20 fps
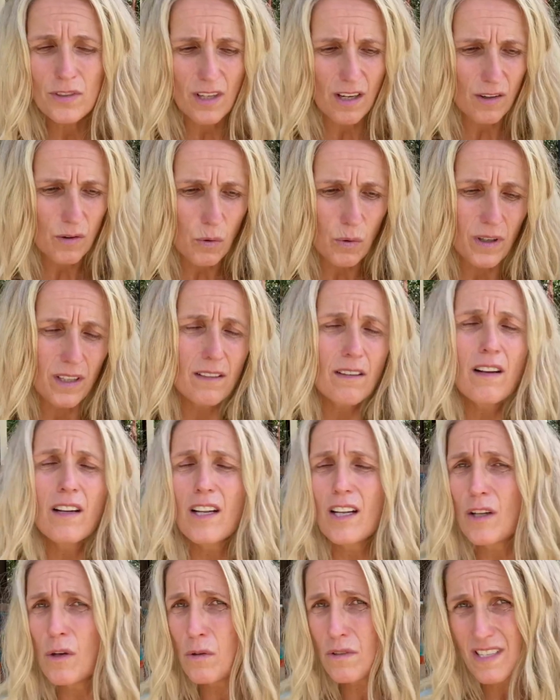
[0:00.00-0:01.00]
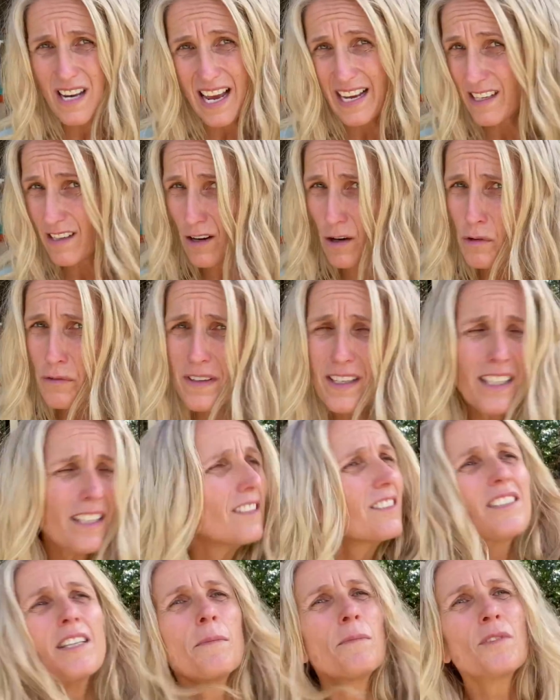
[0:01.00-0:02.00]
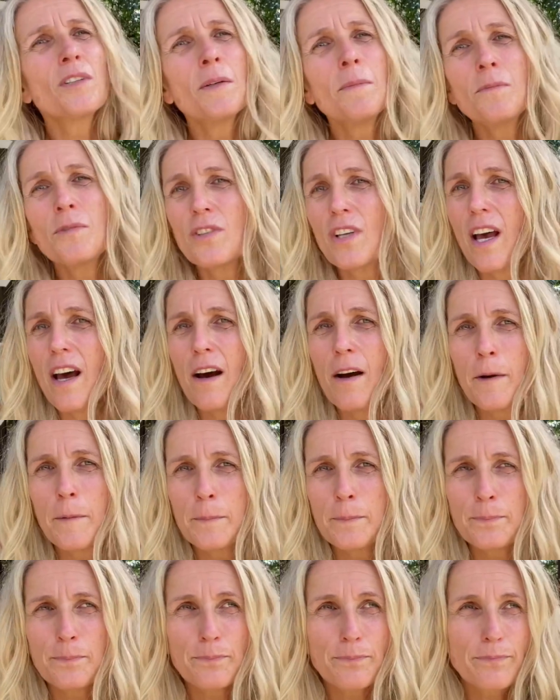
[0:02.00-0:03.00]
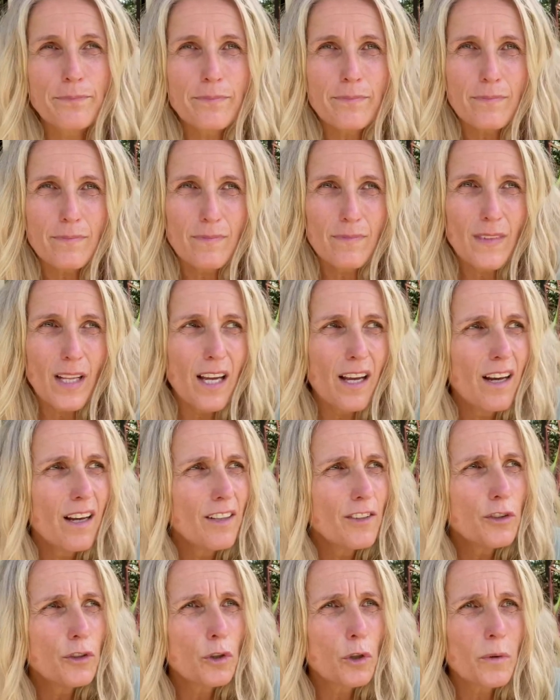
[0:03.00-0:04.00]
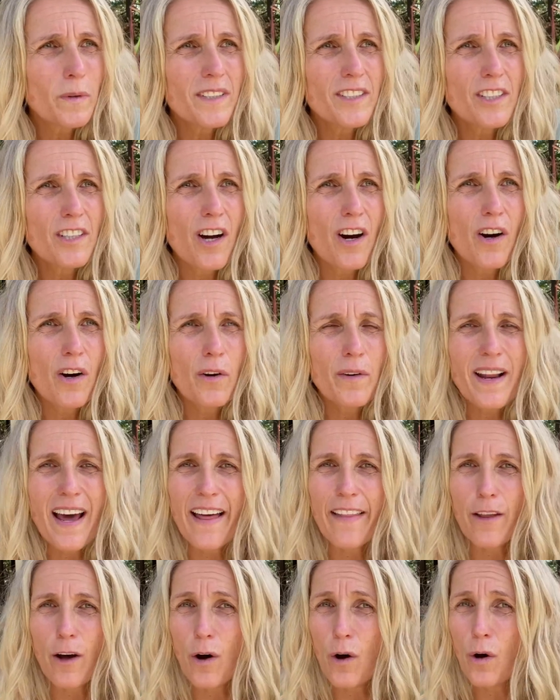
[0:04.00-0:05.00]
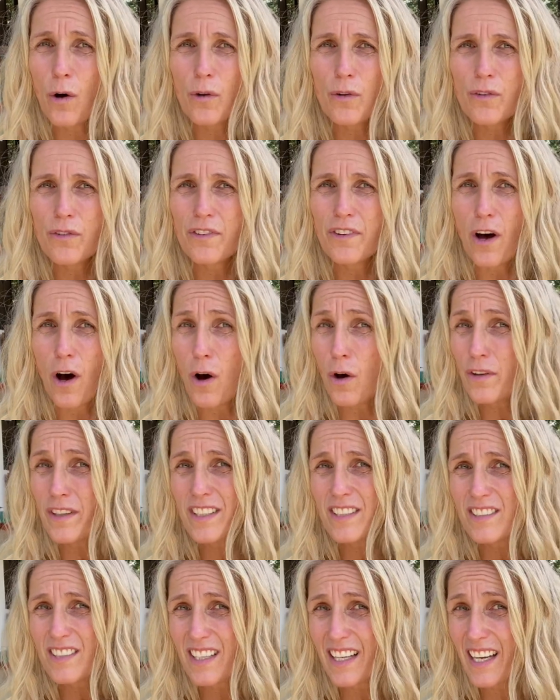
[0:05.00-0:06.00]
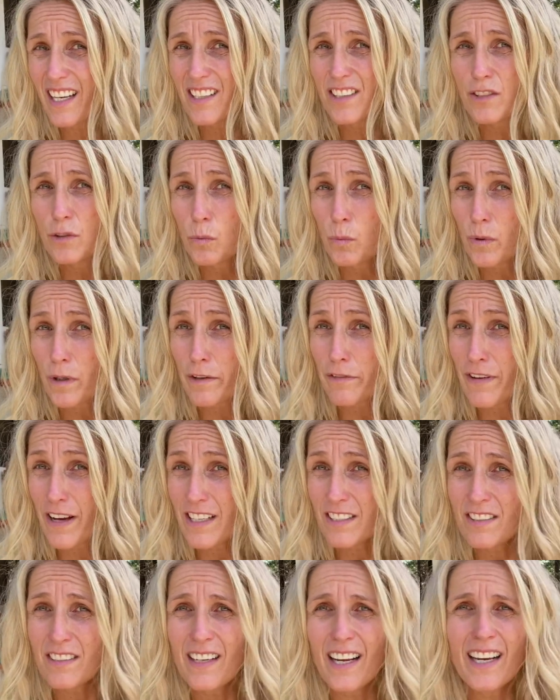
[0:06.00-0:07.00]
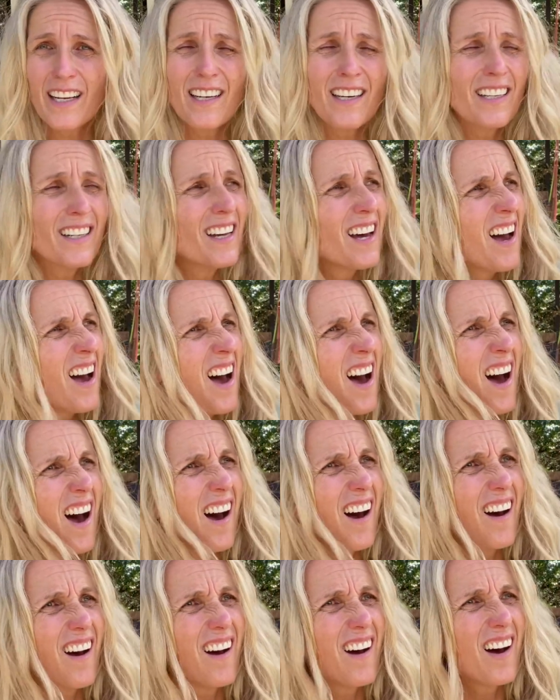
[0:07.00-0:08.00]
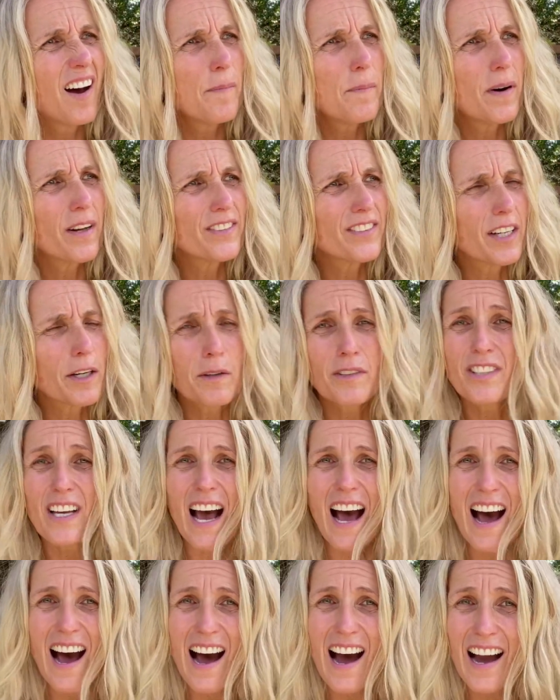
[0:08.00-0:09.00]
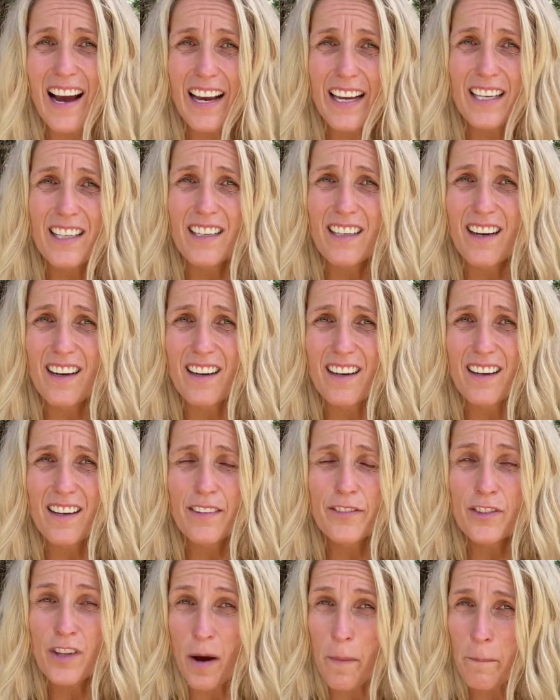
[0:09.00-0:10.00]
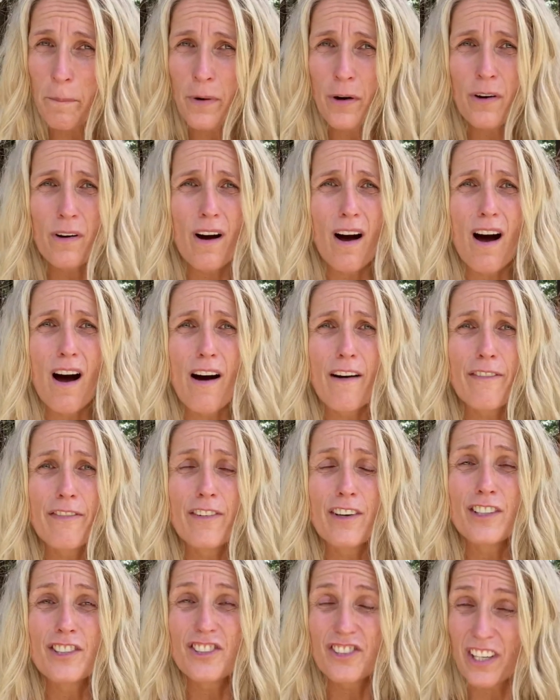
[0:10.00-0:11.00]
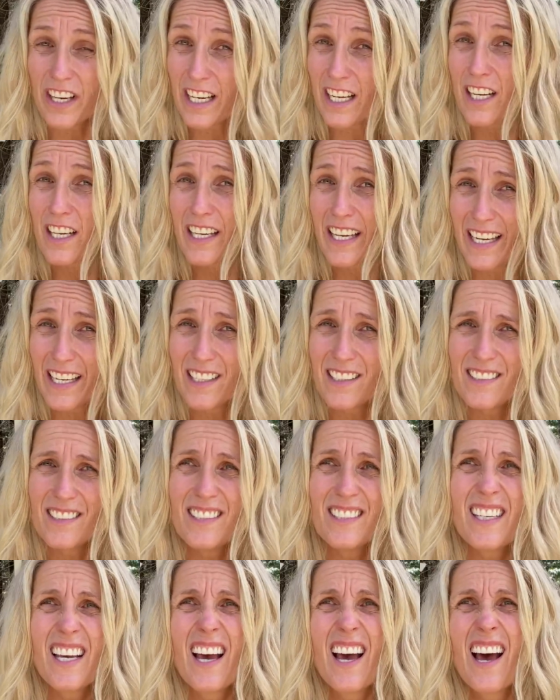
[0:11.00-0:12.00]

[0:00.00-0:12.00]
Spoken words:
It looks like COVID symptoms. Stories go that all these kids were vaccinated, but there's a high number of sick kids.